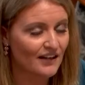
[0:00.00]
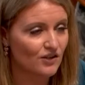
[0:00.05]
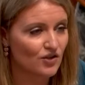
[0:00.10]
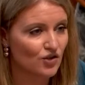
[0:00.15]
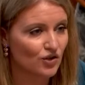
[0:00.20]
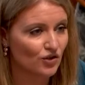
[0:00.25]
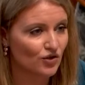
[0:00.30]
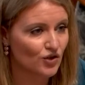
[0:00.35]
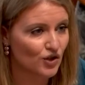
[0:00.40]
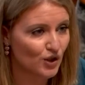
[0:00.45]

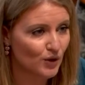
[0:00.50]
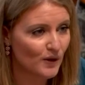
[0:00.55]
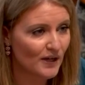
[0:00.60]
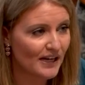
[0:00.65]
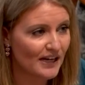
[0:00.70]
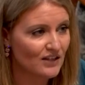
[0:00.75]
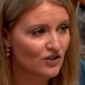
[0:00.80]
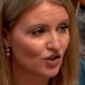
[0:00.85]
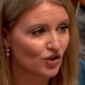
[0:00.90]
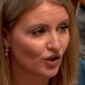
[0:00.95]
your
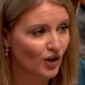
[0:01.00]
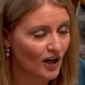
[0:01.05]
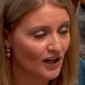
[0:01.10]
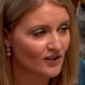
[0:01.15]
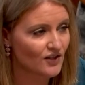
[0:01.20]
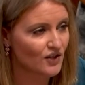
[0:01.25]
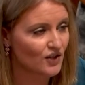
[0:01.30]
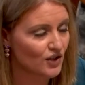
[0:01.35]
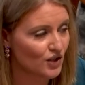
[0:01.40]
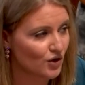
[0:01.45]
duty. It's your
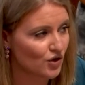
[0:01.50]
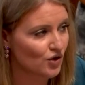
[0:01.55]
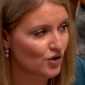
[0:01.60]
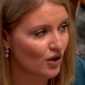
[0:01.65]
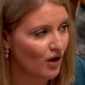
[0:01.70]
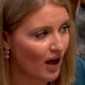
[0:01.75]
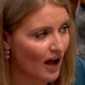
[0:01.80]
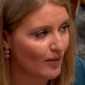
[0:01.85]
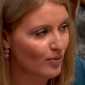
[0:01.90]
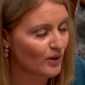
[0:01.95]

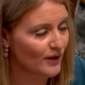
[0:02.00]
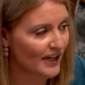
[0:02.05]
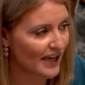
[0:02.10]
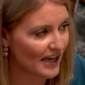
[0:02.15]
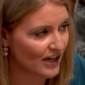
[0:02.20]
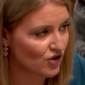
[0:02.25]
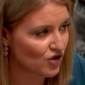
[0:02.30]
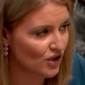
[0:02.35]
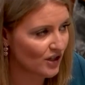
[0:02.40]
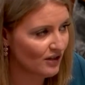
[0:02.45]
constitutional
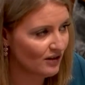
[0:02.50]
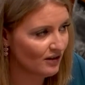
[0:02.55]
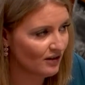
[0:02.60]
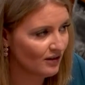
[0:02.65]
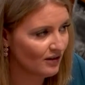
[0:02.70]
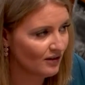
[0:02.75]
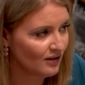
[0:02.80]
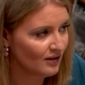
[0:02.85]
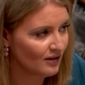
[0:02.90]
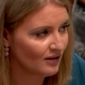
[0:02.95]
obligation.
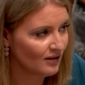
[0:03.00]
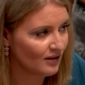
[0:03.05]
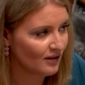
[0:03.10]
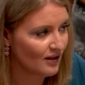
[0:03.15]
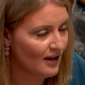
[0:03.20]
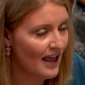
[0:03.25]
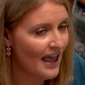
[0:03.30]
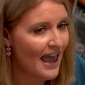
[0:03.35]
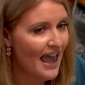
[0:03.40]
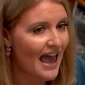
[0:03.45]

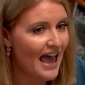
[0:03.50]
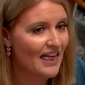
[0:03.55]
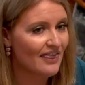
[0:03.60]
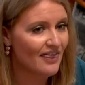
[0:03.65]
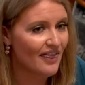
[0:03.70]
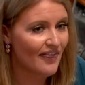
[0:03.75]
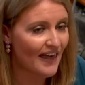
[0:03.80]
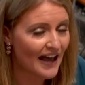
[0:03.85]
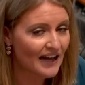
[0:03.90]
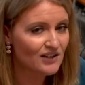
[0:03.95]

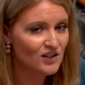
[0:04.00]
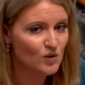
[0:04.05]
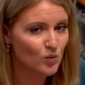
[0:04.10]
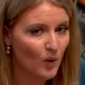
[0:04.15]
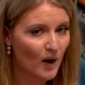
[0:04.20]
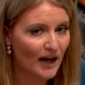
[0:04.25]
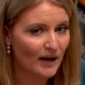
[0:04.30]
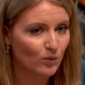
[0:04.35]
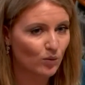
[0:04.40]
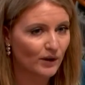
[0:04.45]
And that's
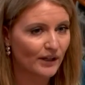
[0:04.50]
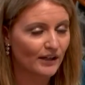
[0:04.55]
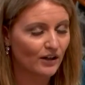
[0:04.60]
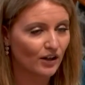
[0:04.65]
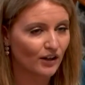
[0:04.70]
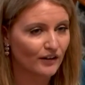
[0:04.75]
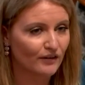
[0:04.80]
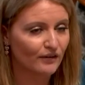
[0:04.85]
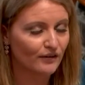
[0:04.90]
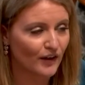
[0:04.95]
why we
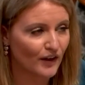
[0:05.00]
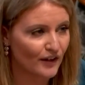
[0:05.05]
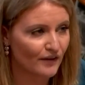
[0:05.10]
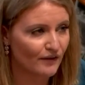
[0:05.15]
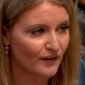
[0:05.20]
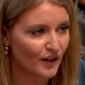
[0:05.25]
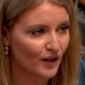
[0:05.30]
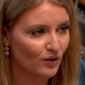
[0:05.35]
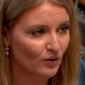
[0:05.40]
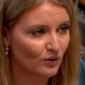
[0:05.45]
are in front
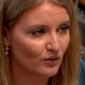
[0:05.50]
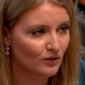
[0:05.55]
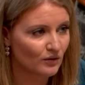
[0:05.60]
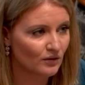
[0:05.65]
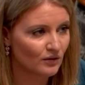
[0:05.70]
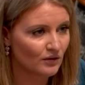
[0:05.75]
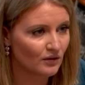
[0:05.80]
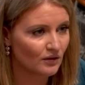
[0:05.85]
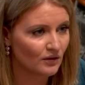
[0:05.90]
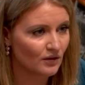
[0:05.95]
of you.
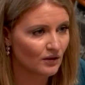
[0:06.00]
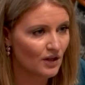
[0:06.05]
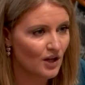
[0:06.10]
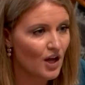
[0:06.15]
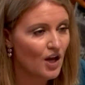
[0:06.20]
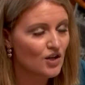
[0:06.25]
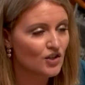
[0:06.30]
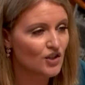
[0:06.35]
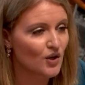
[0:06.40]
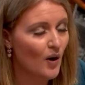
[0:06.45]

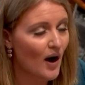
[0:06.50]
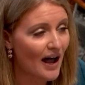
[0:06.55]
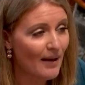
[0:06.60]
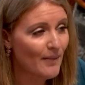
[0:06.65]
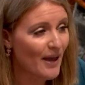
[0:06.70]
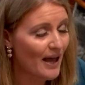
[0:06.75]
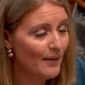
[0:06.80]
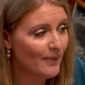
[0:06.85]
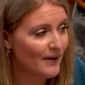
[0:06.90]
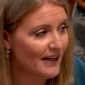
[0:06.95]
So I'm
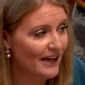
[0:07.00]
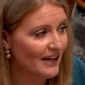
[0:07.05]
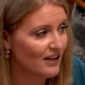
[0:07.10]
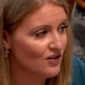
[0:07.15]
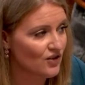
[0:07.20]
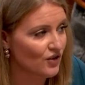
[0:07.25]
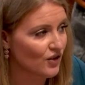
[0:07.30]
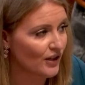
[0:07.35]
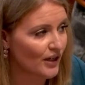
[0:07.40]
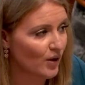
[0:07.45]
happy to
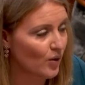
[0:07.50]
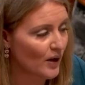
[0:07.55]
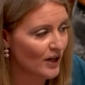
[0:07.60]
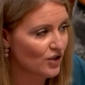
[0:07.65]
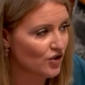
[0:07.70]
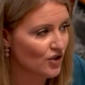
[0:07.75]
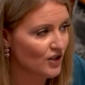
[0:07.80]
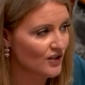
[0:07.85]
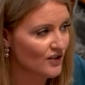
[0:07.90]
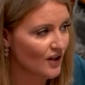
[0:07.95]
answer any
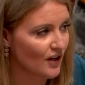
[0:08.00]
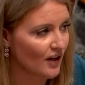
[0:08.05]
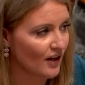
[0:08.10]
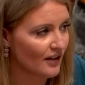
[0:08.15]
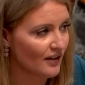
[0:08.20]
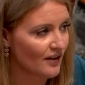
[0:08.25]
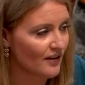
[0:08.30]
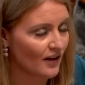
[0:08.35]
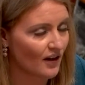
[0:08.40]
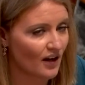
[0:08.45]
questions
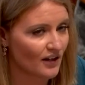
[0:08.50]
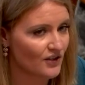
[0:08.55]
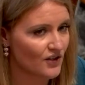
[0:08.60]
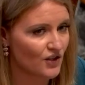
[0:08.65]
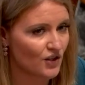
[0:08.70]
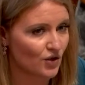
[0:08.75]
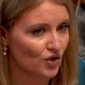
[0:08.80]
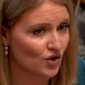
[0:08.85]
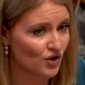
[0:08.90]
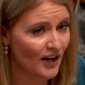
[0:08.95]
on the
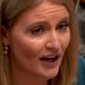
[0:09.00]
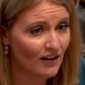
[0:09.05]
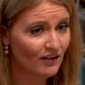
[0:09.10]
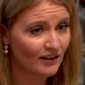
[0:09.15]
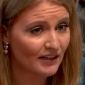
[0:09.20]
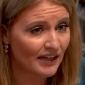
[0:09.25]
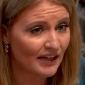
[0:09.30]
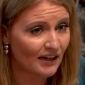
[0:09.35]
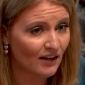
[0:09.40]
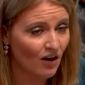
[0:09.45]

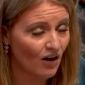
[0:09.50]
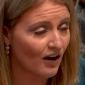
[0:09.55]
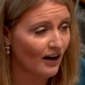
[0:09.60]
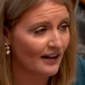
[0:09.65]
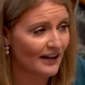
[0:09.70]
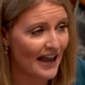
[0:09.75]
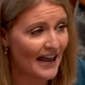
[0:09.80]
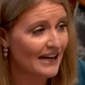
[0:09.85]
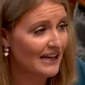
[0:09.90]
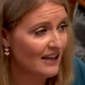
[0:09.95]
constitutionality,
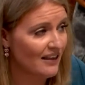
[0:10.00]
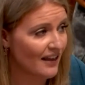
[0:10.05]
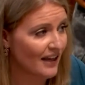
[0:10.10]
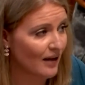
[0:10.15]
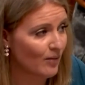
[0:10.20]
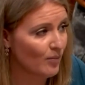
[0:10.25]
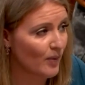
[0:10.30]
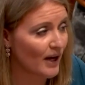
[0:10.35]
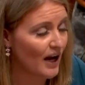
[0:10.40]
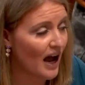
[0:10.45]
on
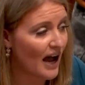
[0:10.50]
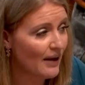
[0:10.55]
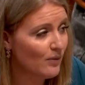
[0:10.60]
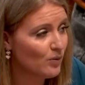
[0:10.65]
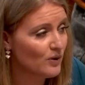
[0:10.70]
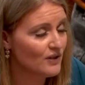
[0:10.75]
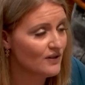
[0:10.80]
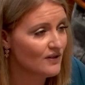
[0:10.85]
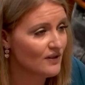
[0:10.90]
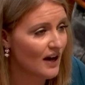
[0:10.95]
anything, but I
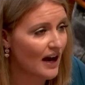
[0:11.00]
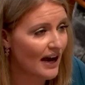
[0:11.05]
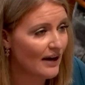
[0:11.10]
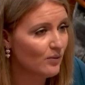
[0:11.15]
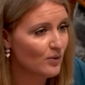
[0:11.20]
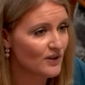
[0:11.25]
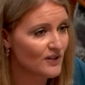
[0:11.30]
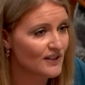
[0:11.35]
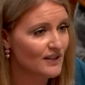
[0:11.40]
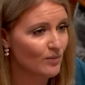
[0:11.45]

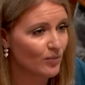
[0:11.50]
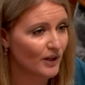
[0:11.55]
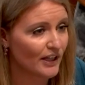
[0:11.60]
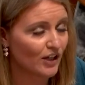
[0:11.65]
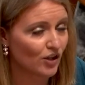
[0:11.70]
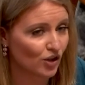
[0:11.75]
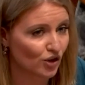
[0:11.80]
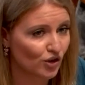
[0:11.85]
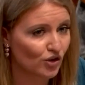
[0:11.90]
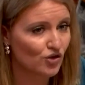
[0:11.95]
would
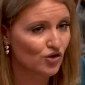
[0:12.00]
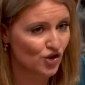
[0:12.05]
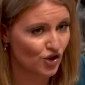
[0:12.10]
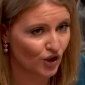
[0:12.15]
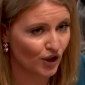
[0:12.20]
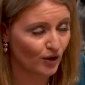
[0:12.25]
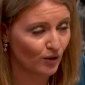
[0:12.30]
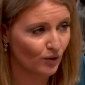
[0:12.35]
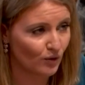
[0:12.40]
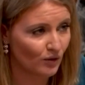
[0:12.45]
simply urge you